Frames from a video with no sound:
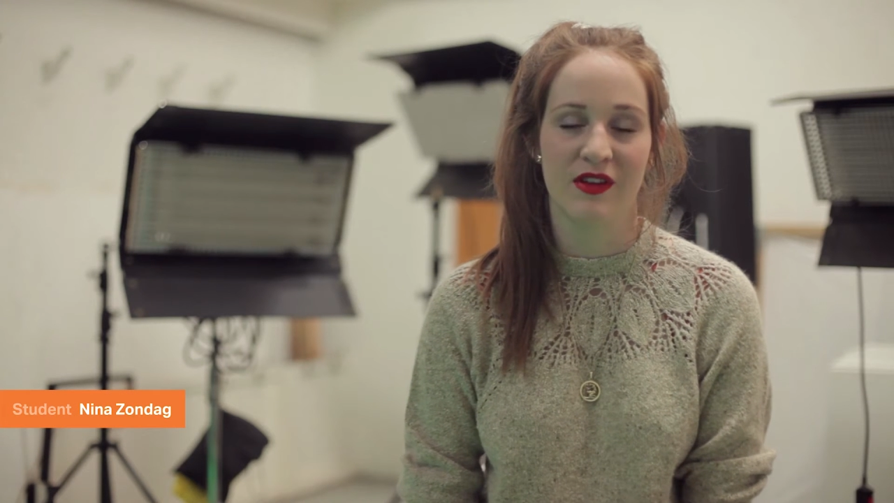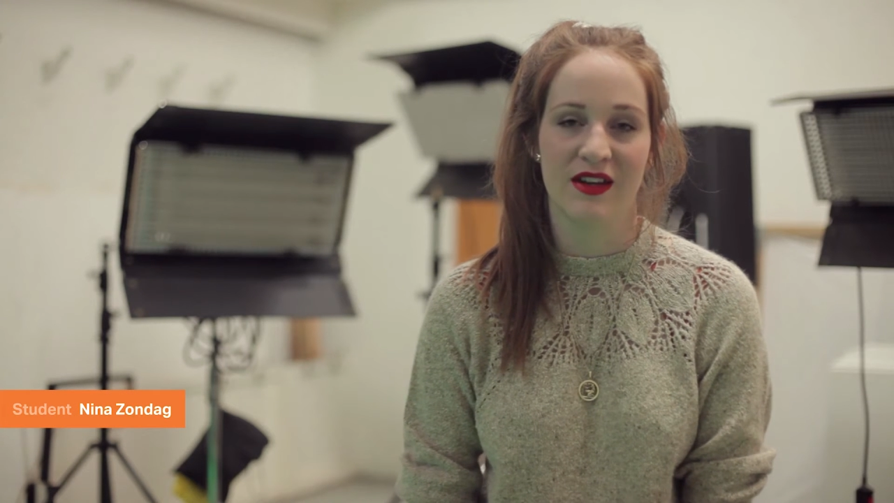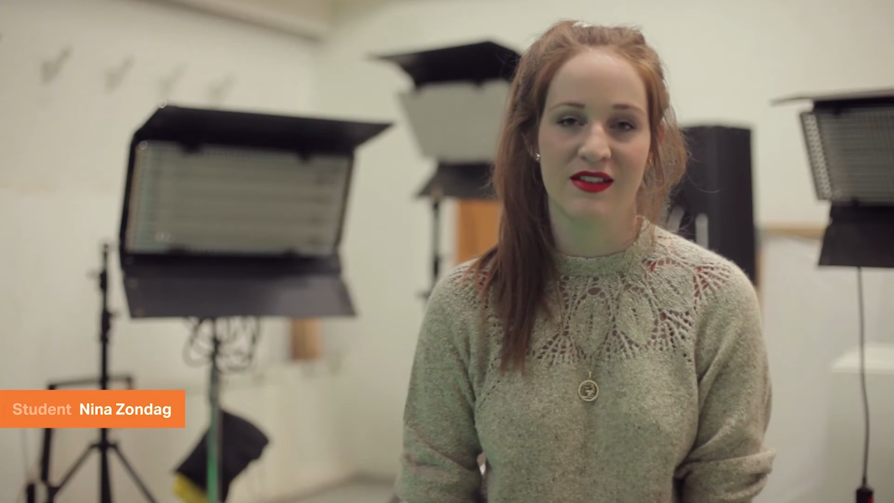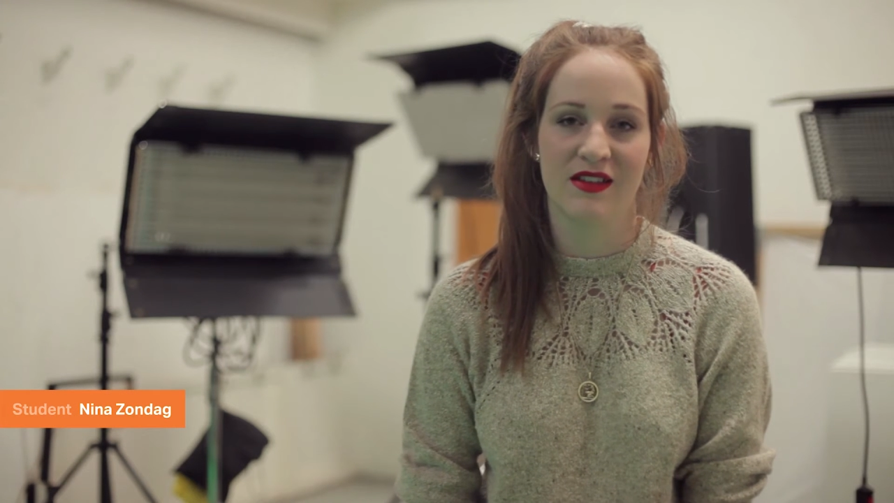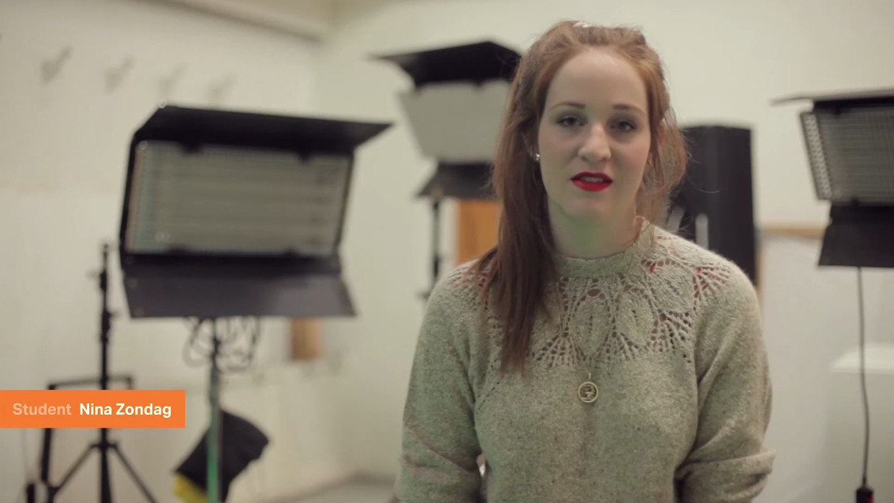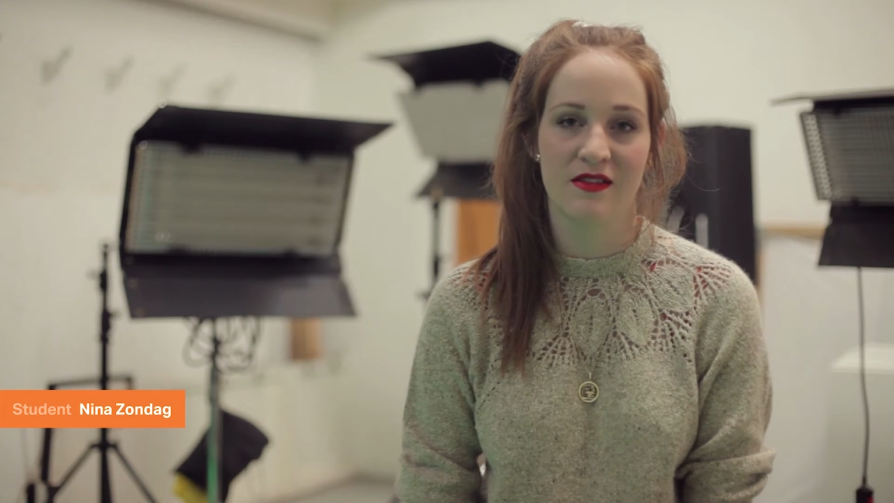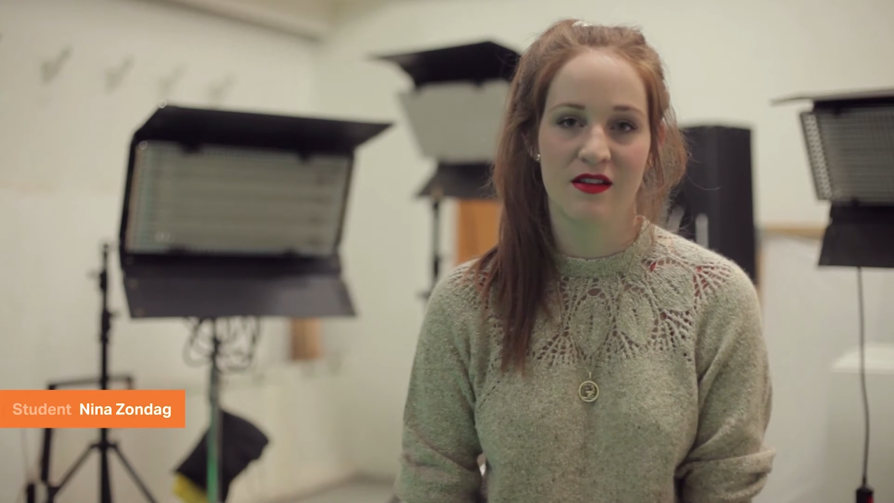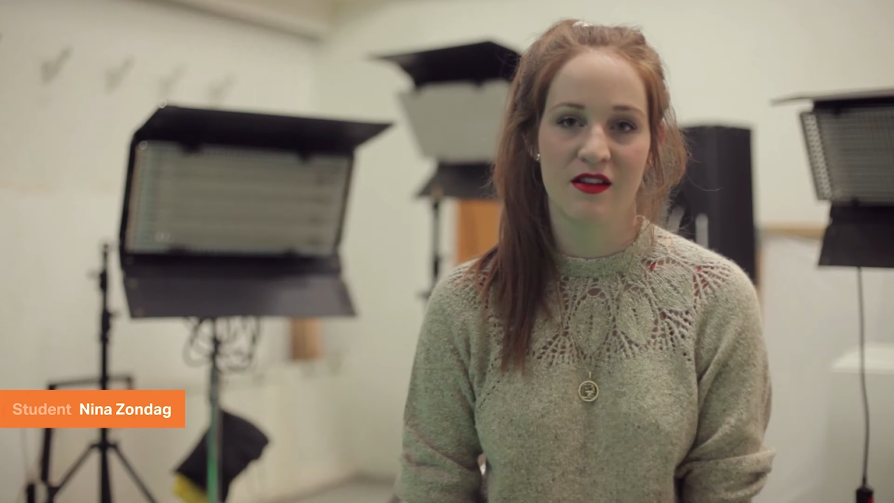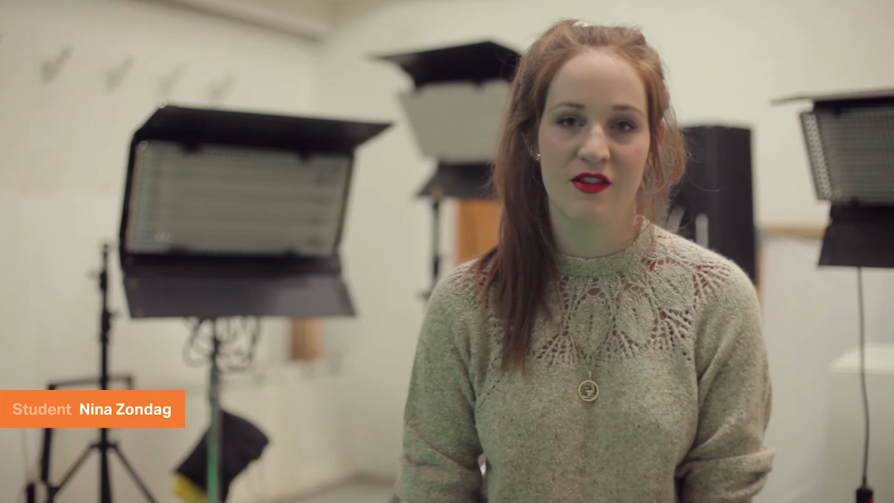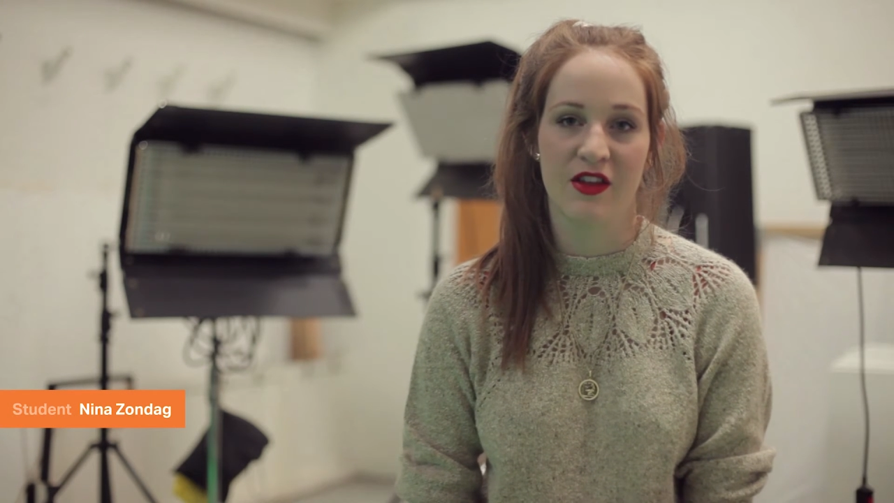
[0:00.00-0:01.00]
that I didn't
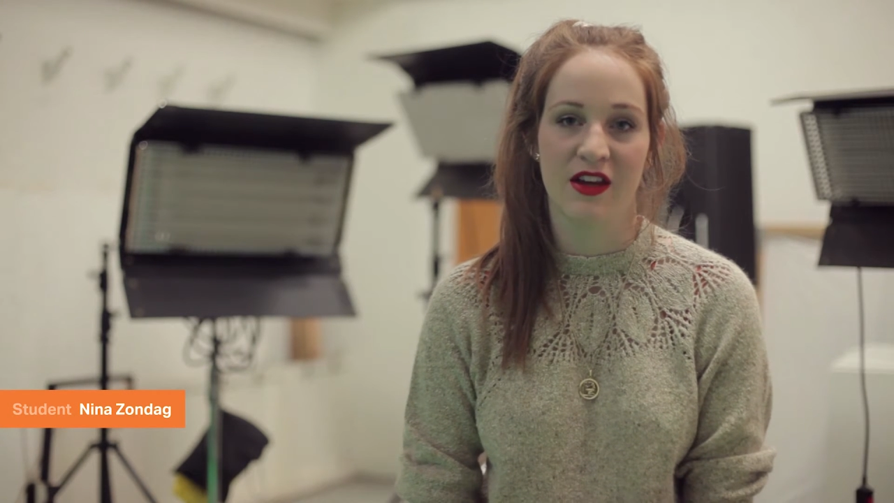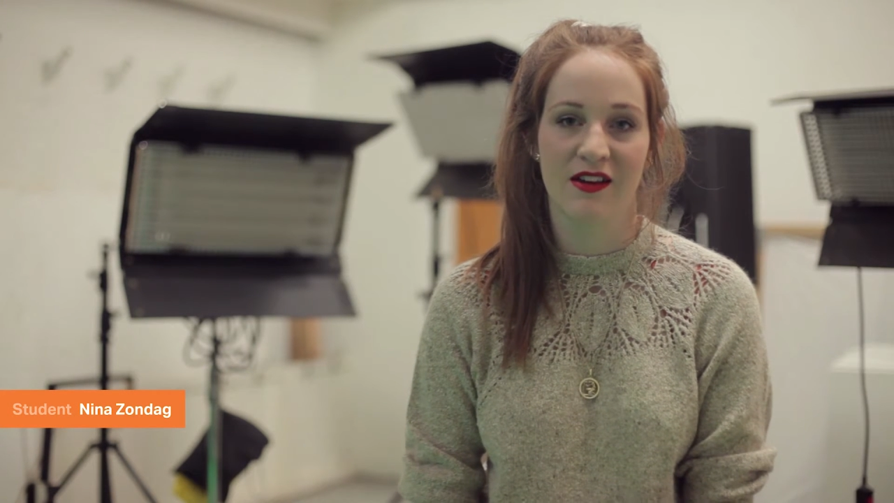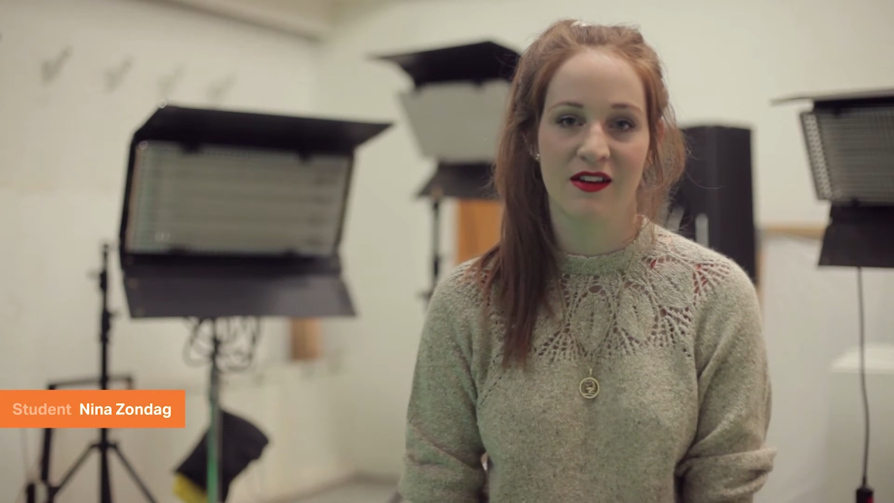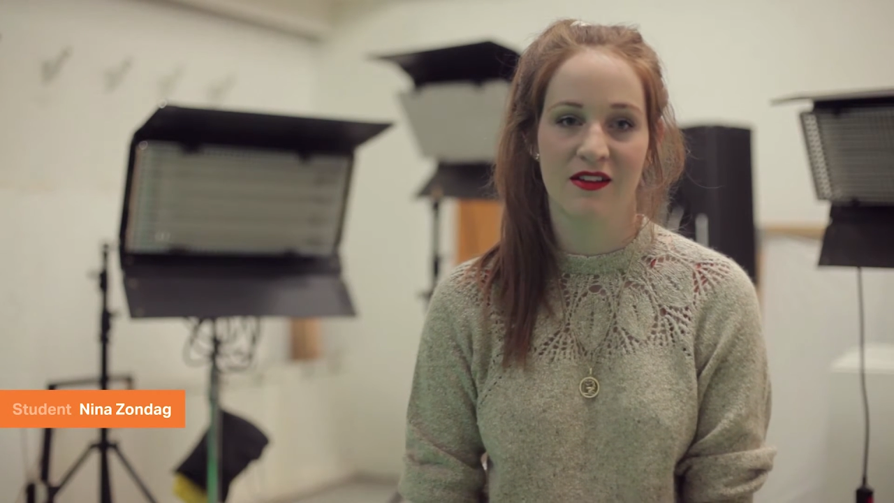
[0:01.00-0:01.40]
think